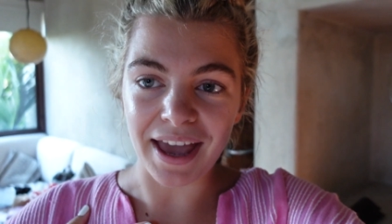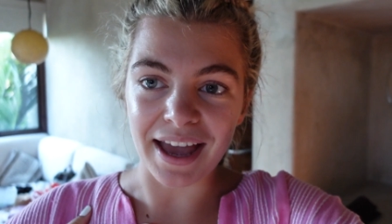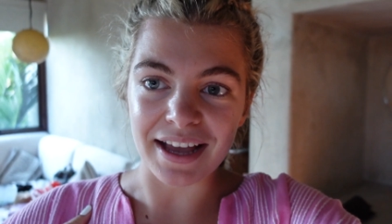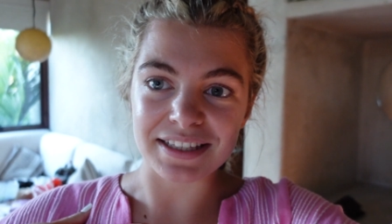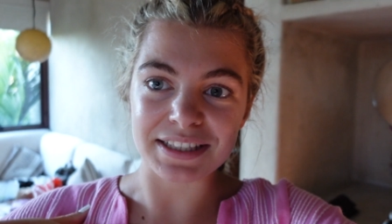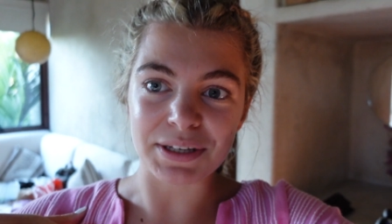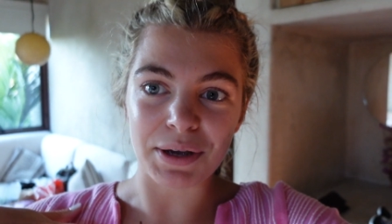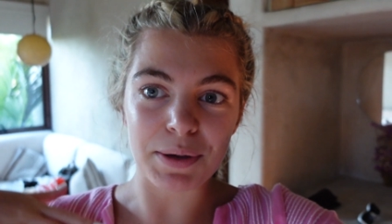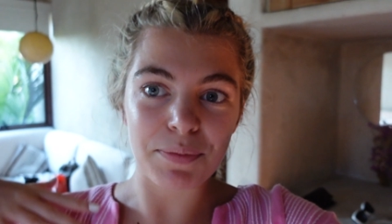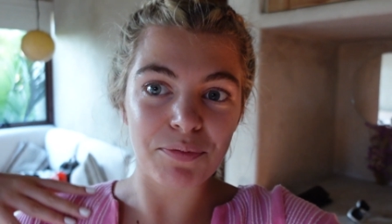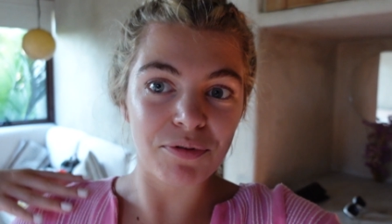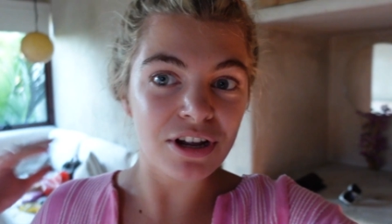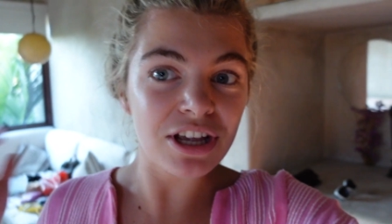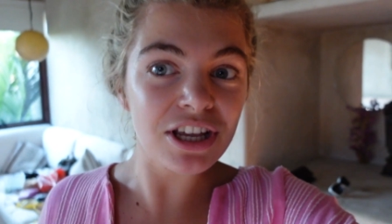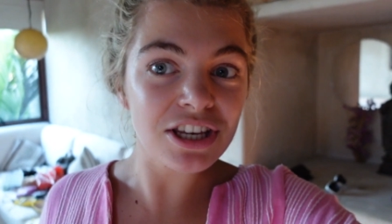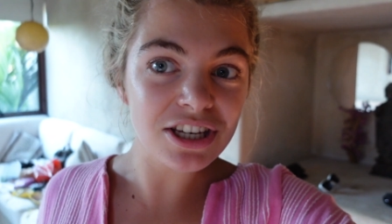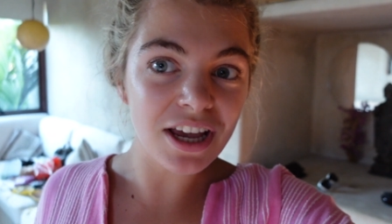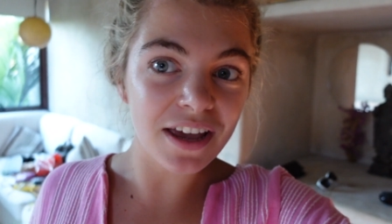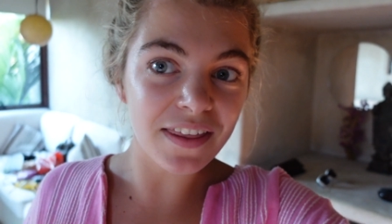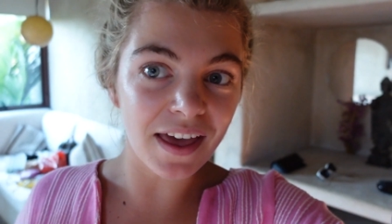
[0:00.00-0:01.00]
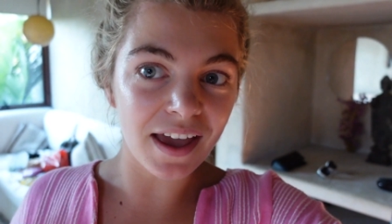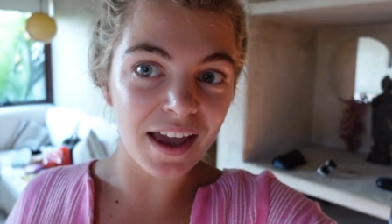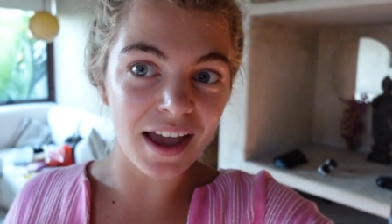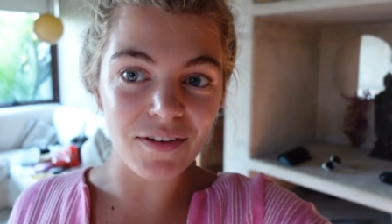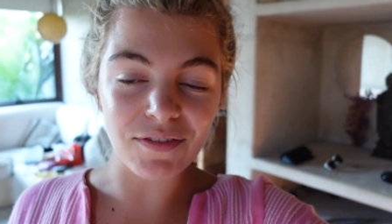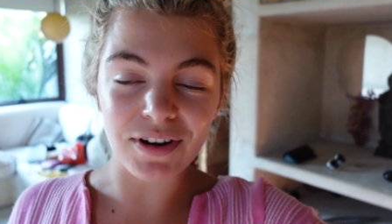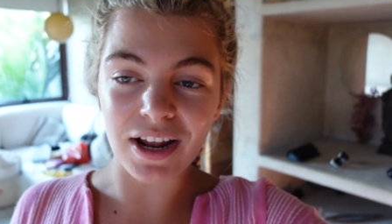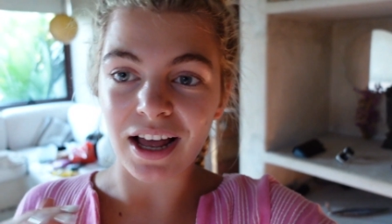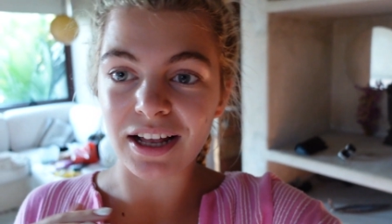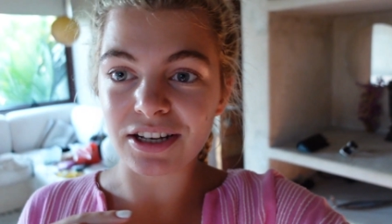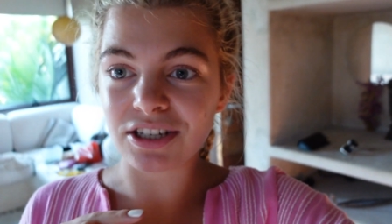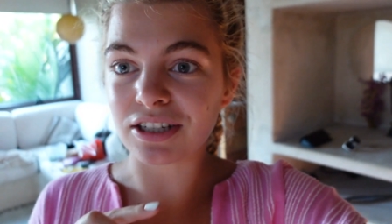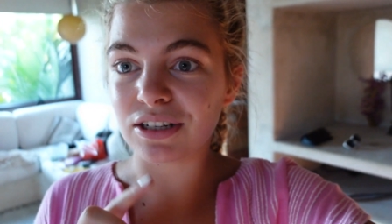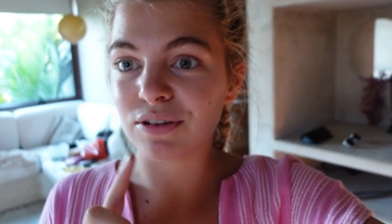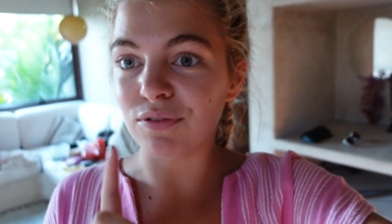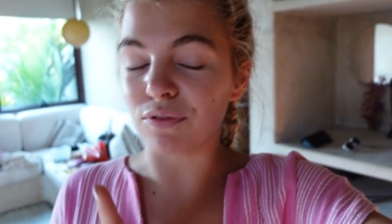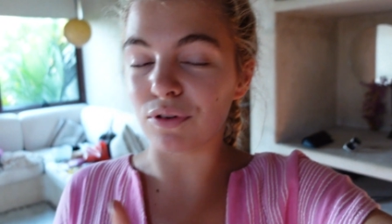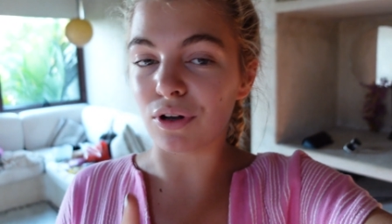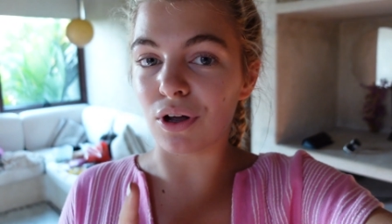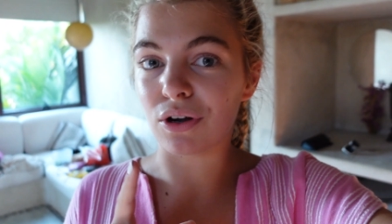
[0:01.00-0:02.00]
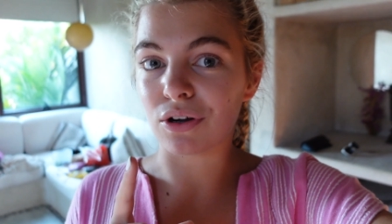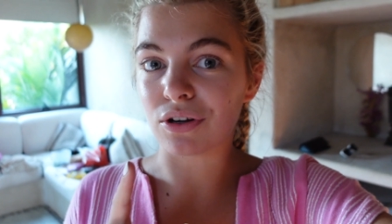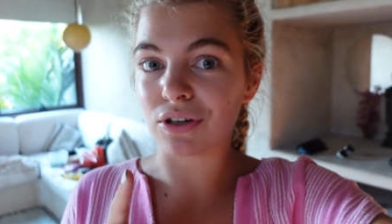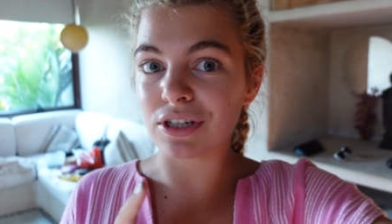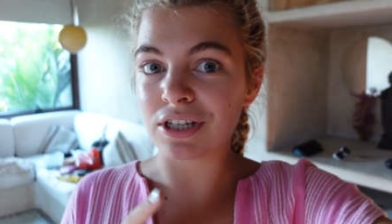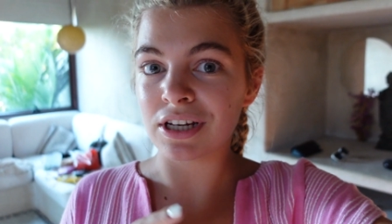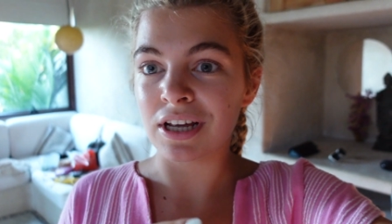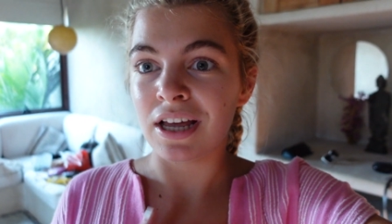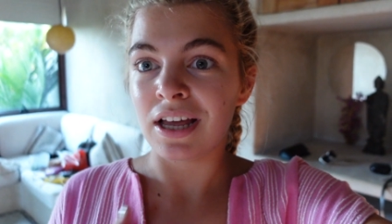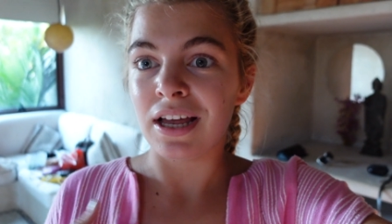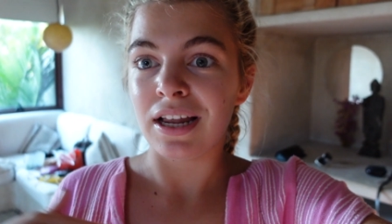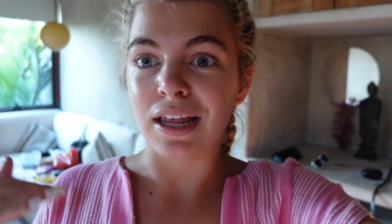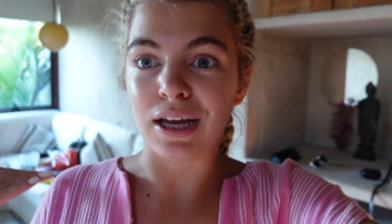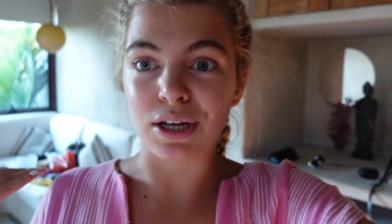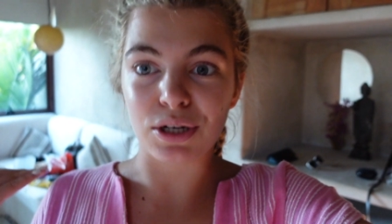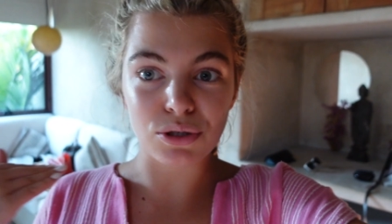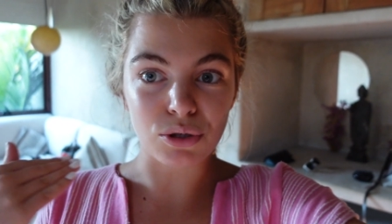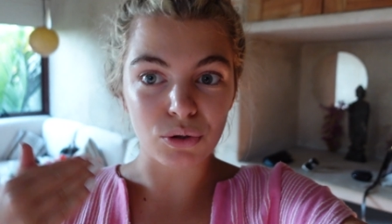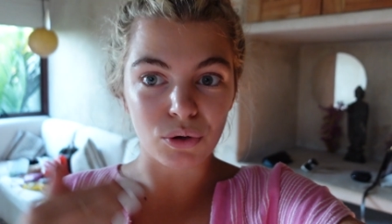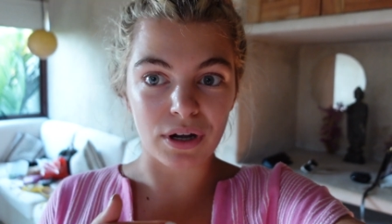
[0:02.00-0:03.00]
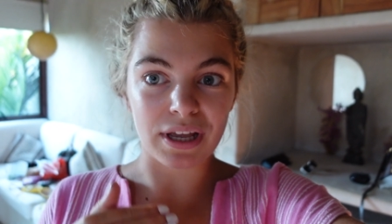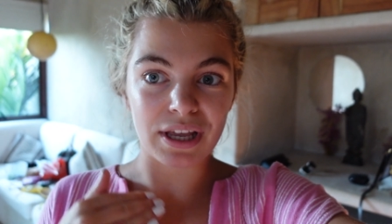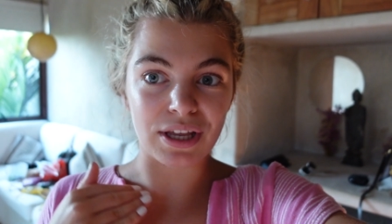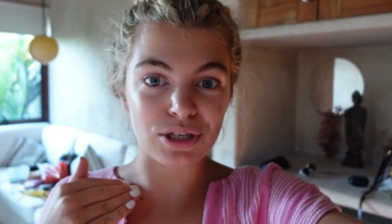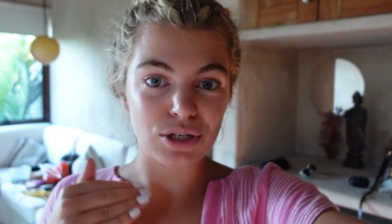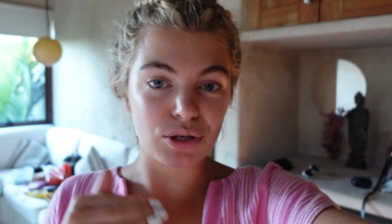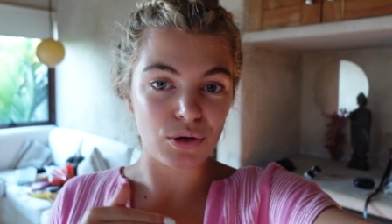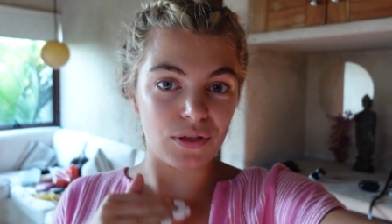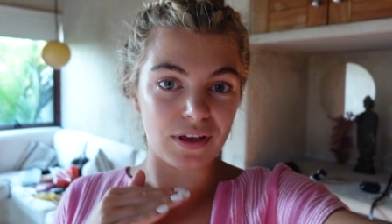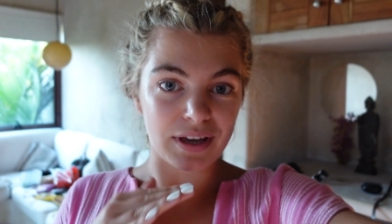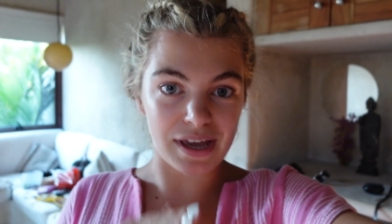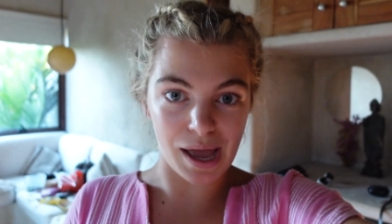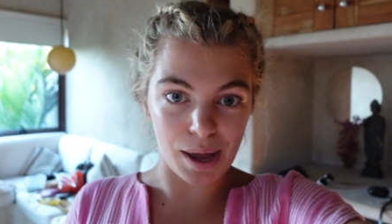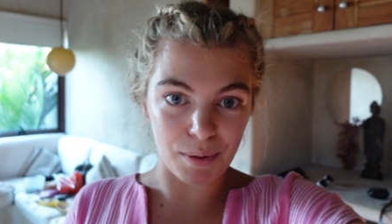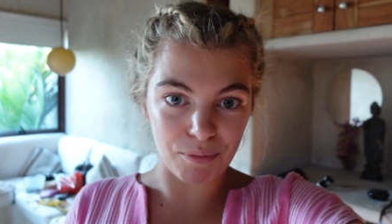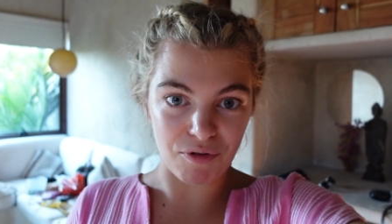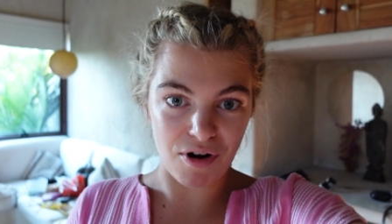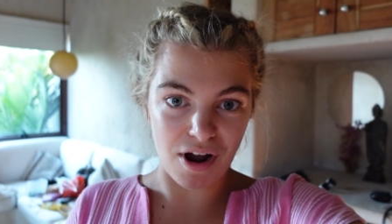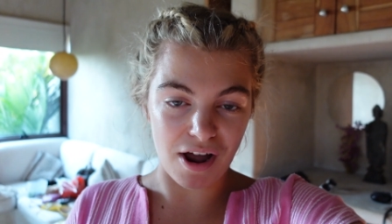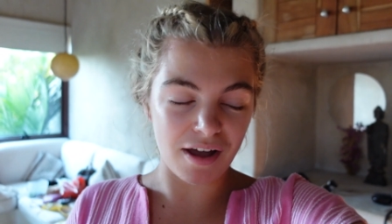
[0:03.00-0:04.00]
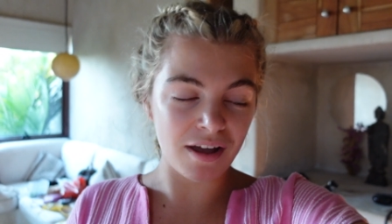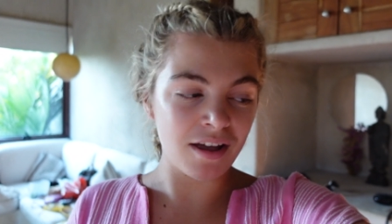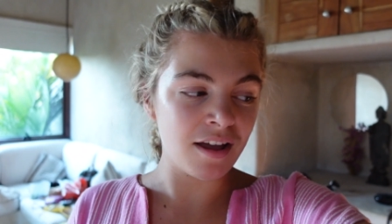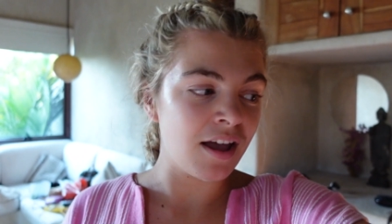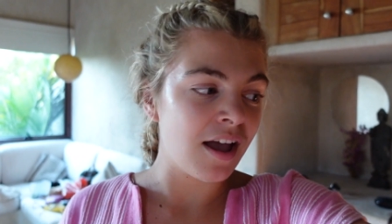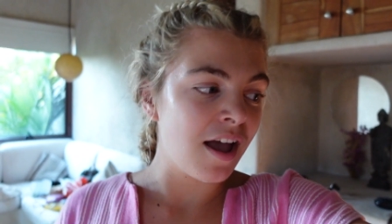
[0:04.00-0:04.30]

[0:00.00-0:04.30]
Okay, so I appreciate that I haven't actually vlogged like talking to the camera